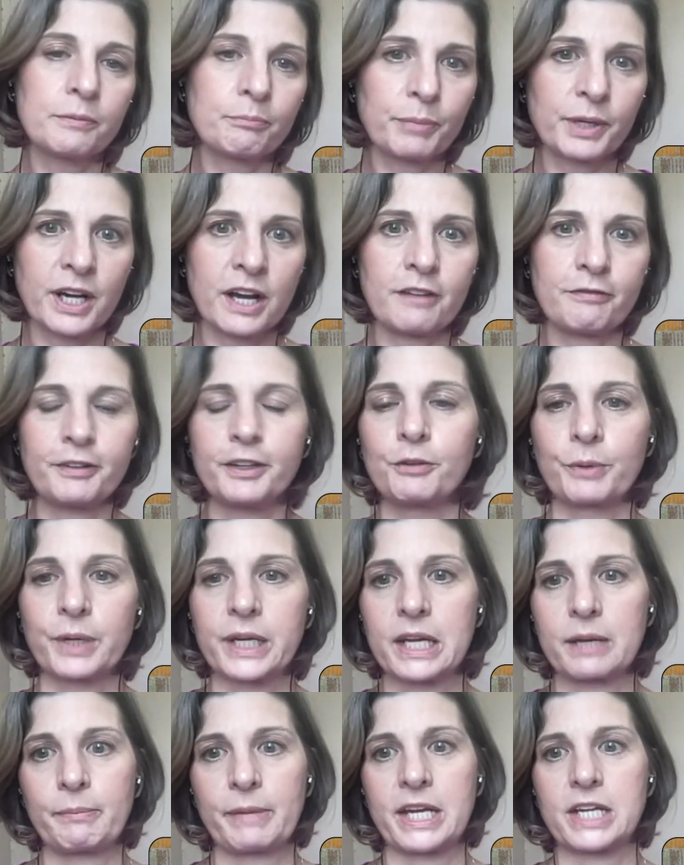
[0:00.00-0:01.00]
but often we
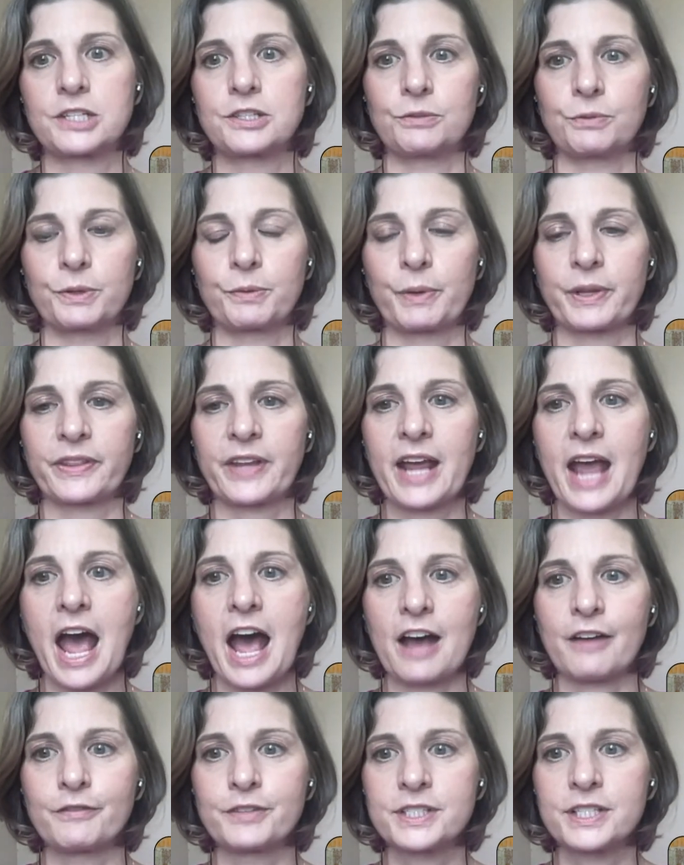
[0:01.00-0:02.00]
can make do with what they have.